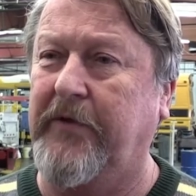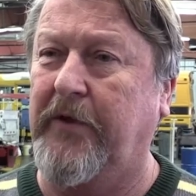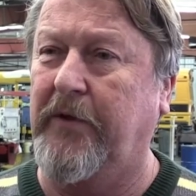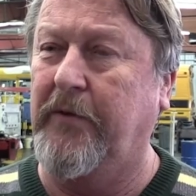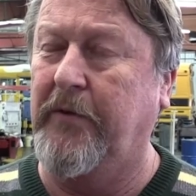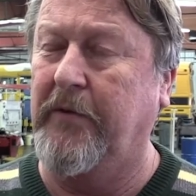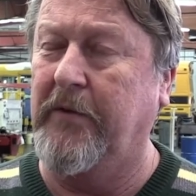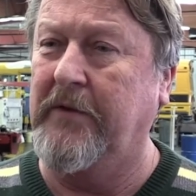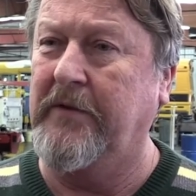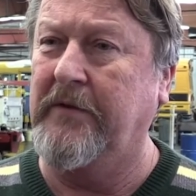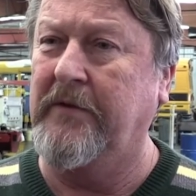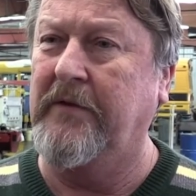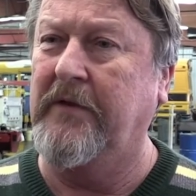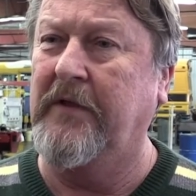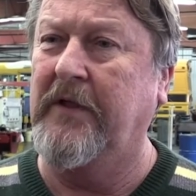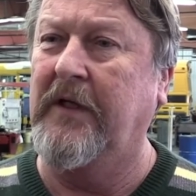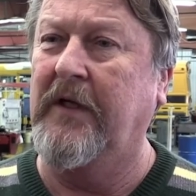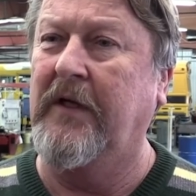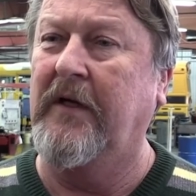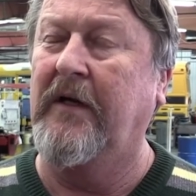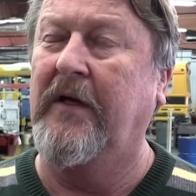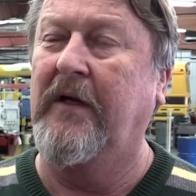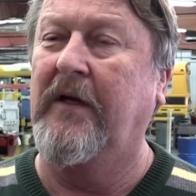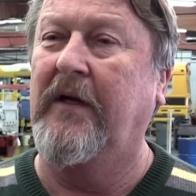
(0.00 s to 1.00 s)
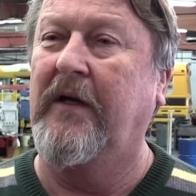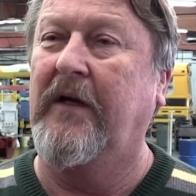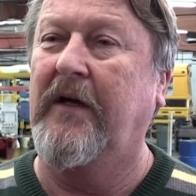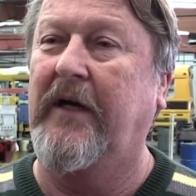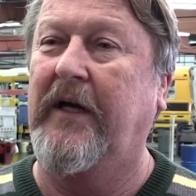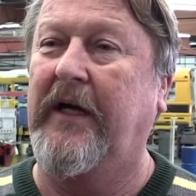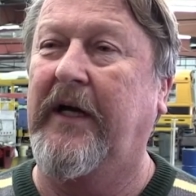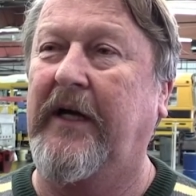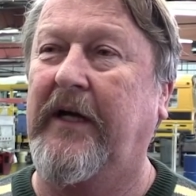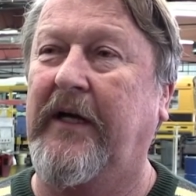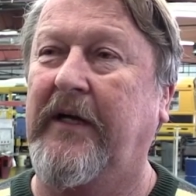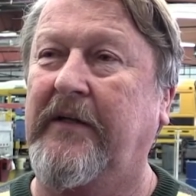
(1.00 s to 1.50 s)
forward
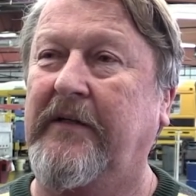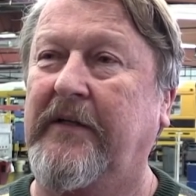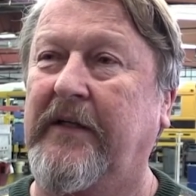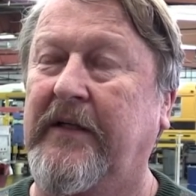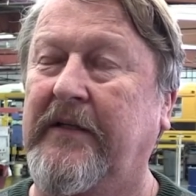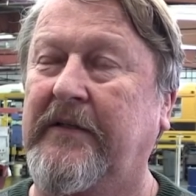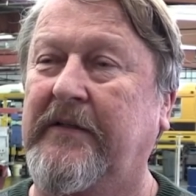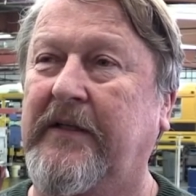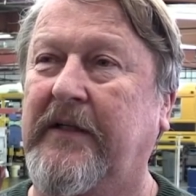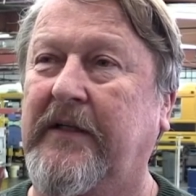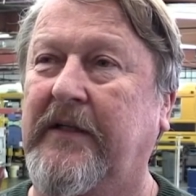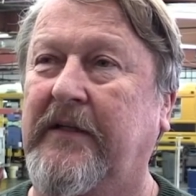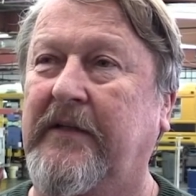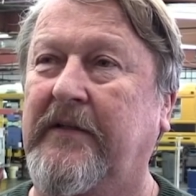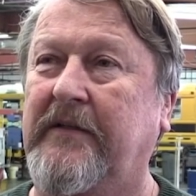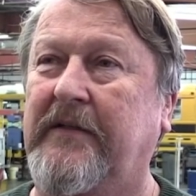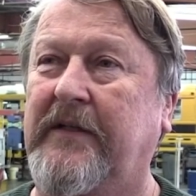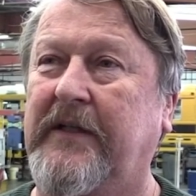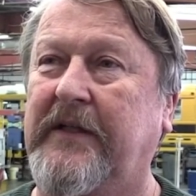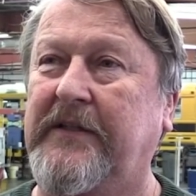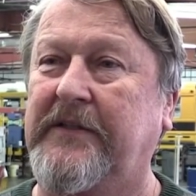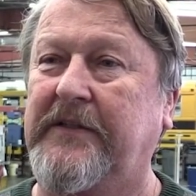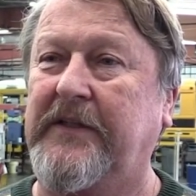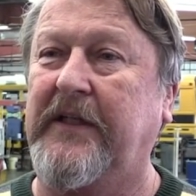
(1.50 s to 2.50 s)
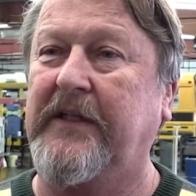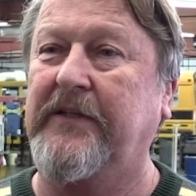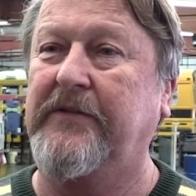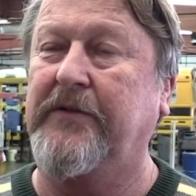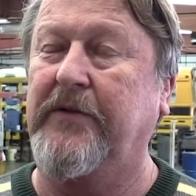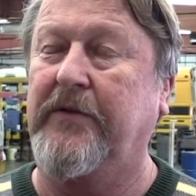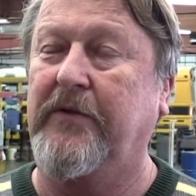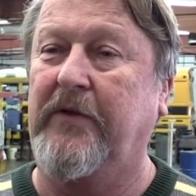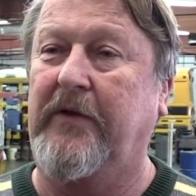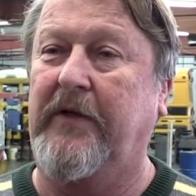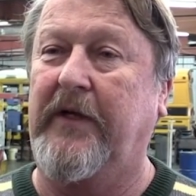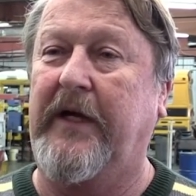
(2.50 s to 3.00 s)
and that uh, these things
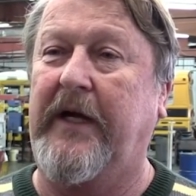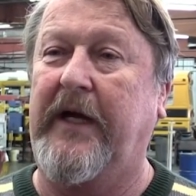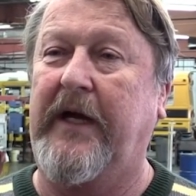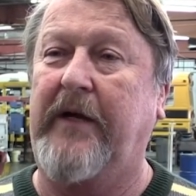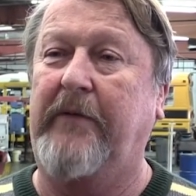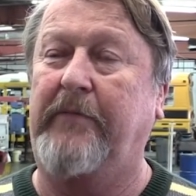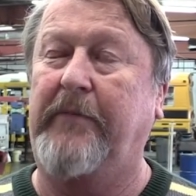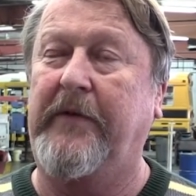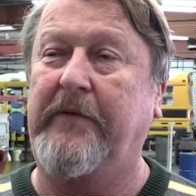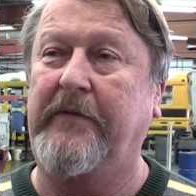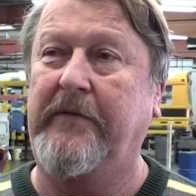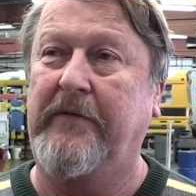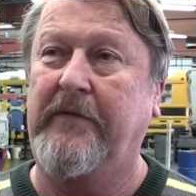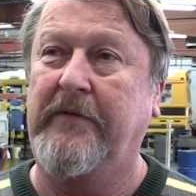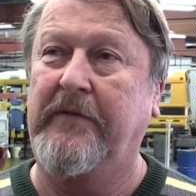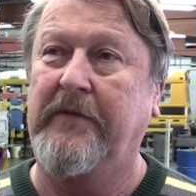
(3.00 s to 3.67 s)
are going to happen